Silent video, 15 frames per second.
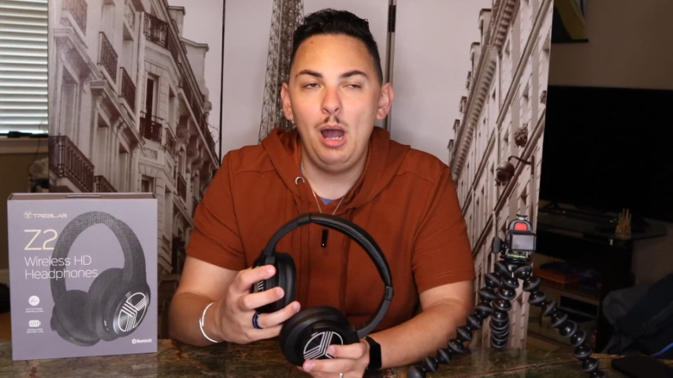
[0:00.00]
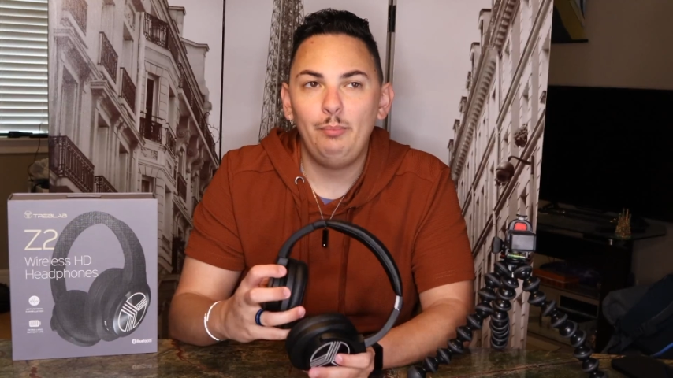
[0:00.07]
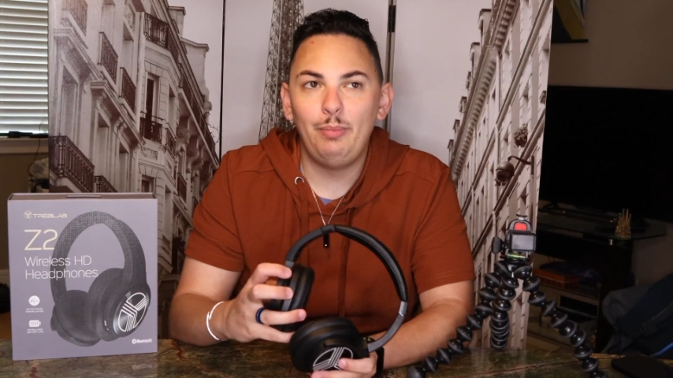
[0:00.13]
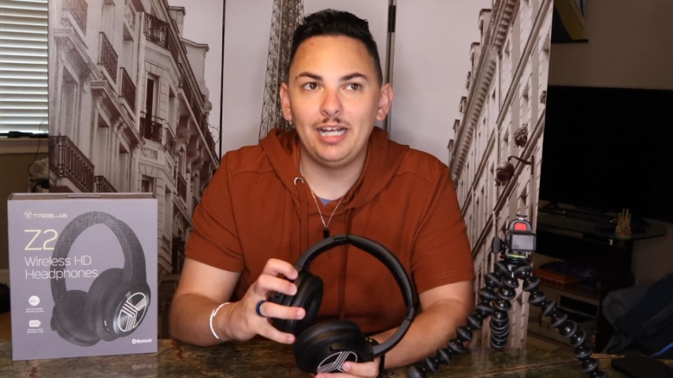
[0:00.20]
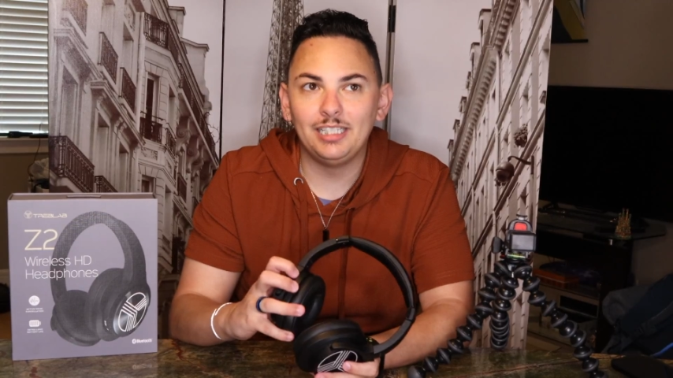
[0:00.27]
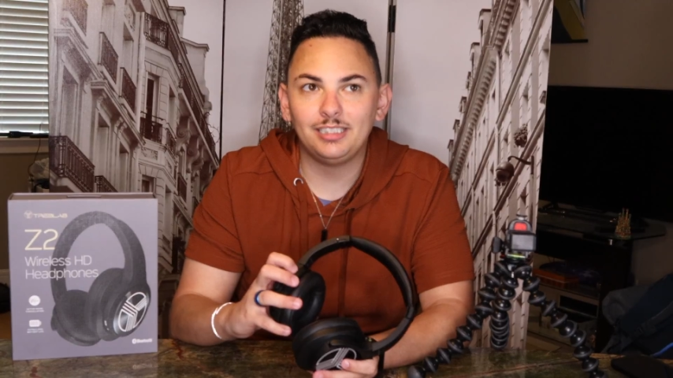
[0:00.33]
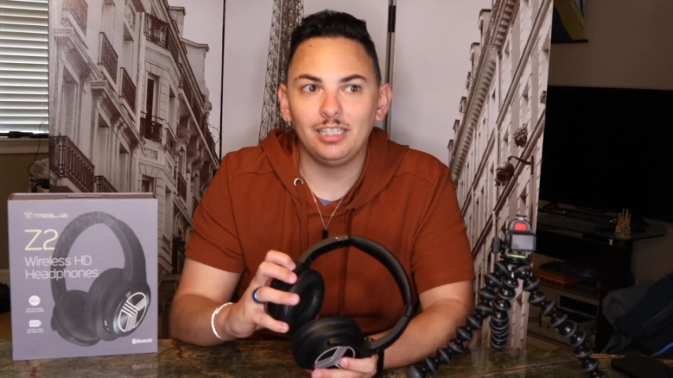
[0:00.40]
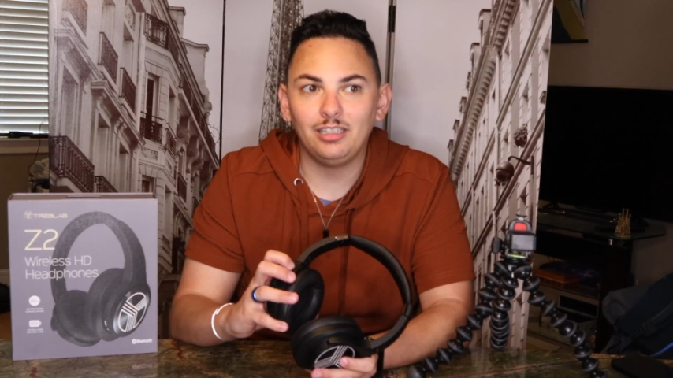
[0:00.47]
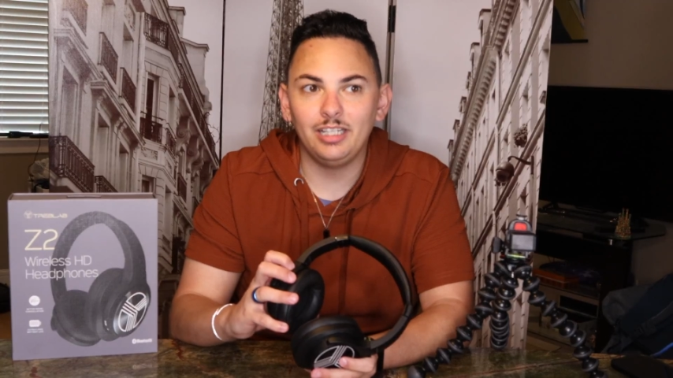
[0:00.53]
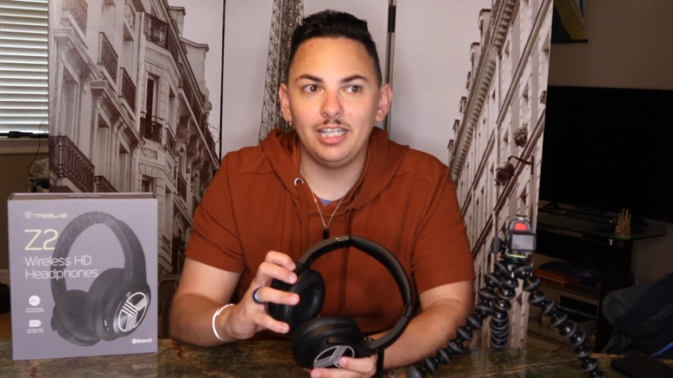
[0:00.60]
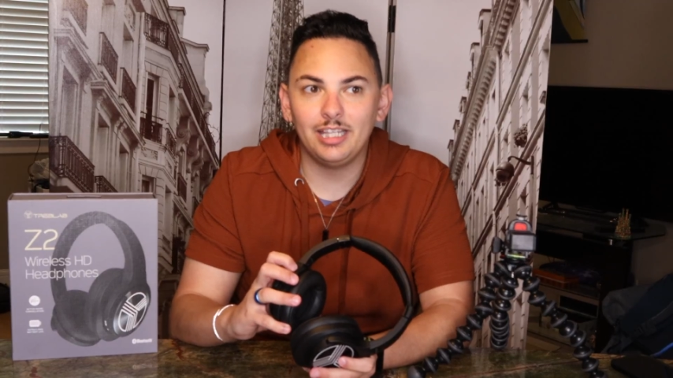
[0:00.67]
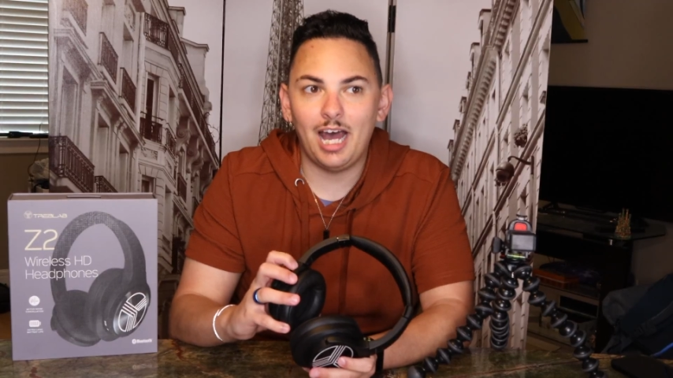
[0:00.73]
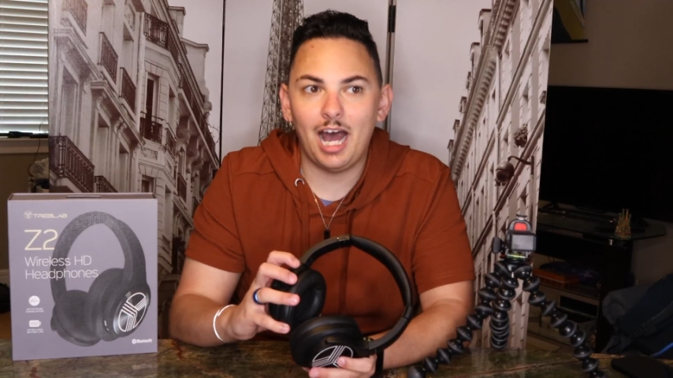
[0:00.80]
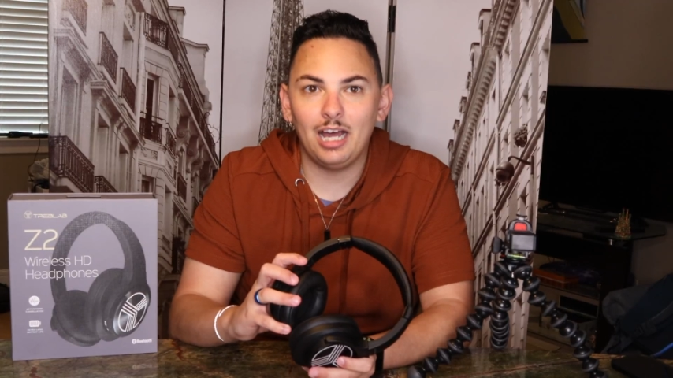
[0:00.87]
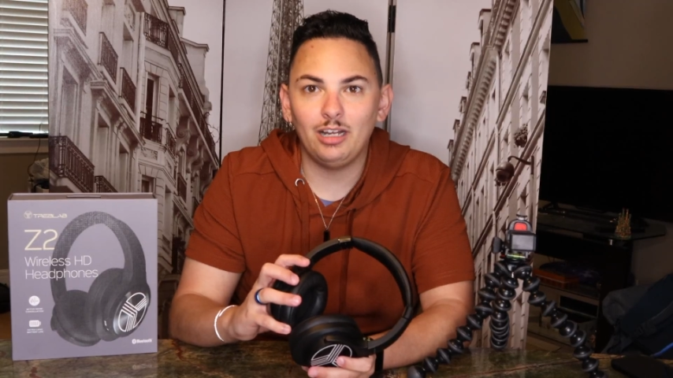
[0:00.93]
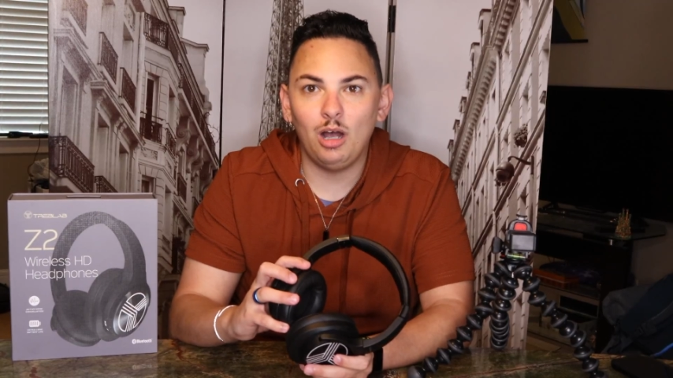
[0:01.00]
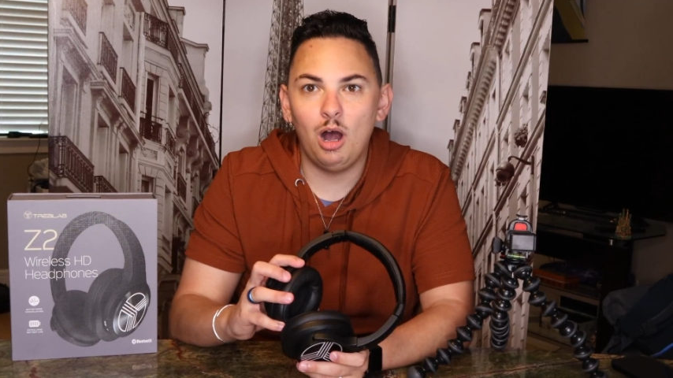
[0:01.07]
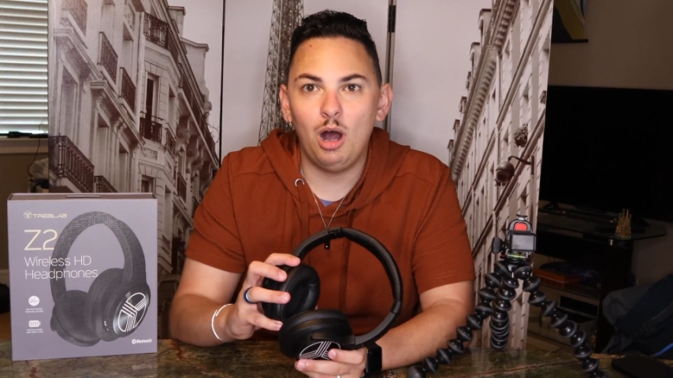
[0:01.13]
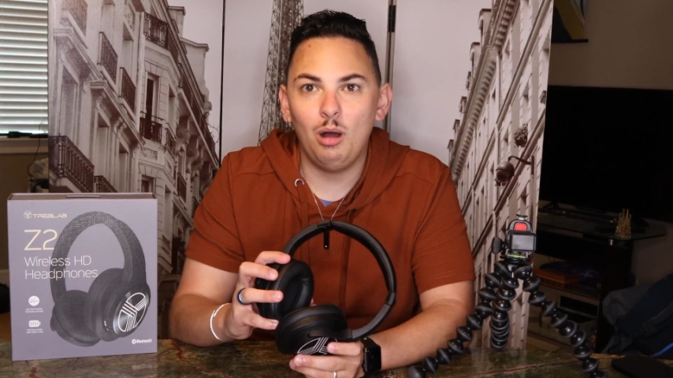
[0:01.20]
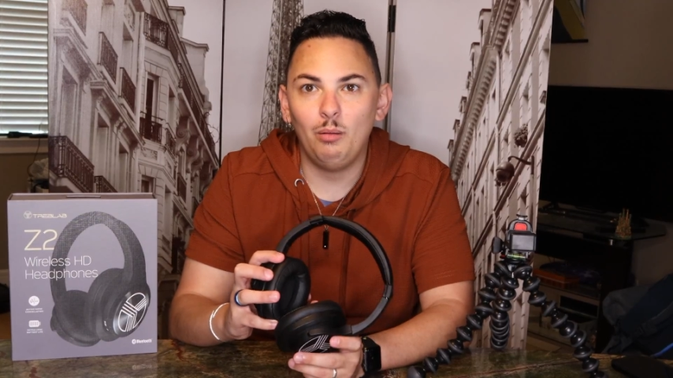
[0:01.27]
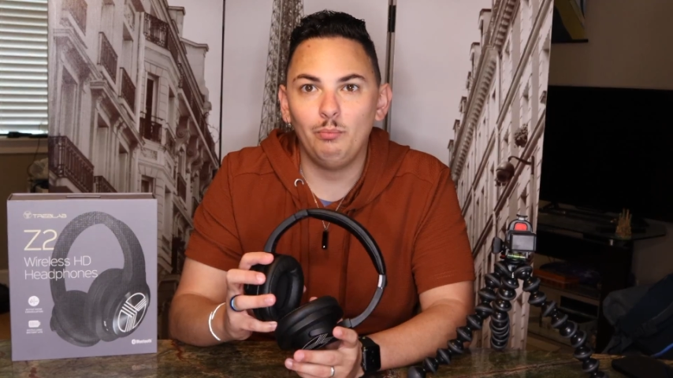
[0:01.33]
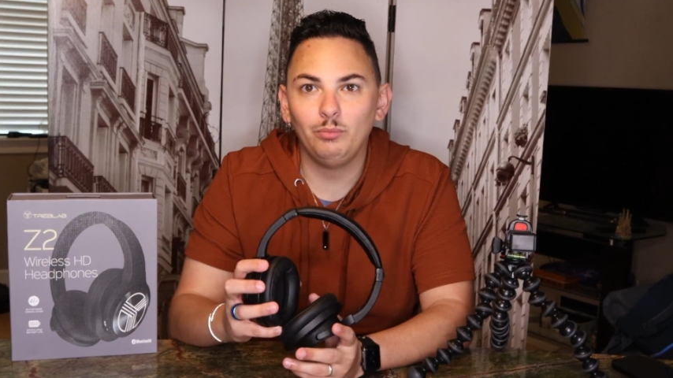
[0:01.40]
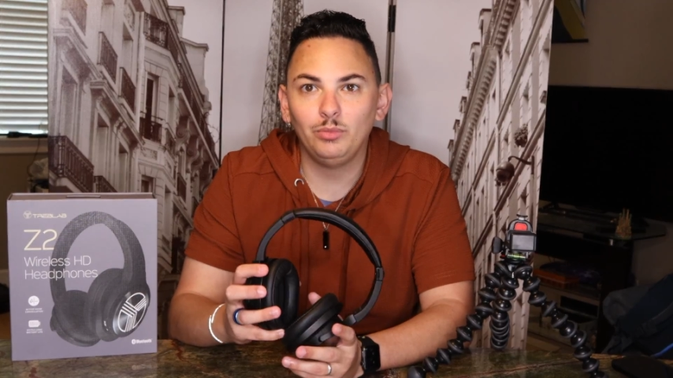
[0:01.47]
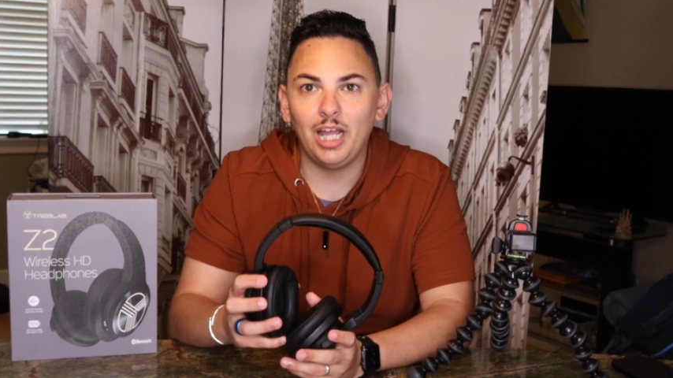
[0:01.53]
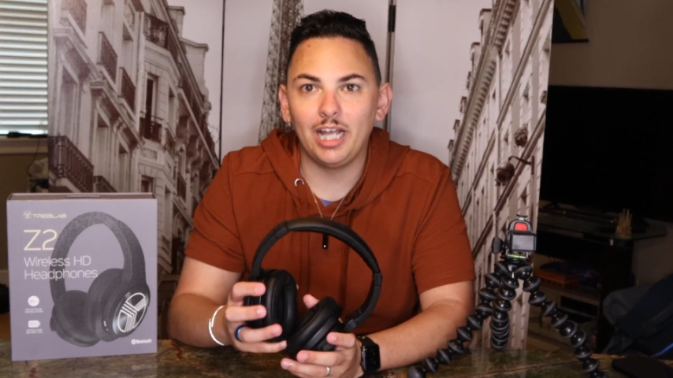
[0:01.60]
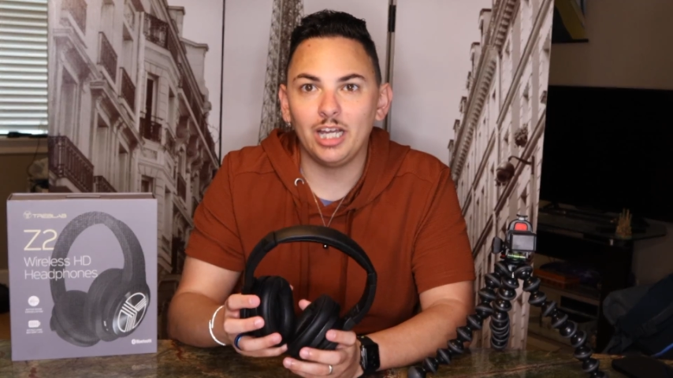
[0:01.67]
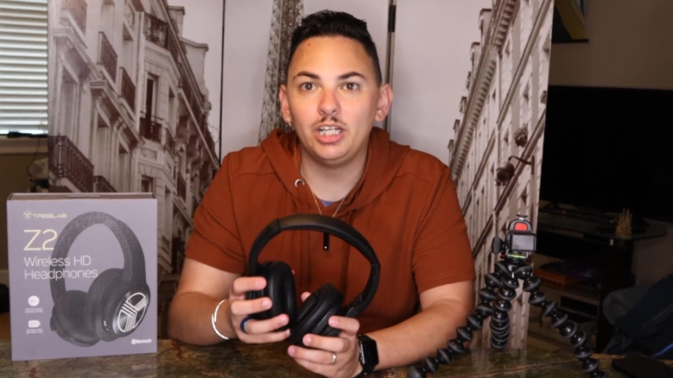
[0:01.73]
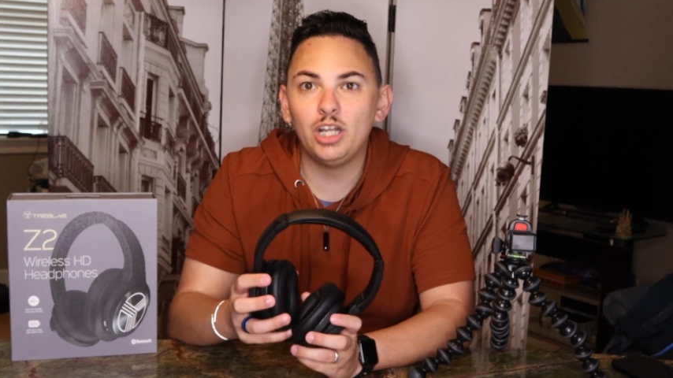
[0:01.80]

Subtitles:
basically that like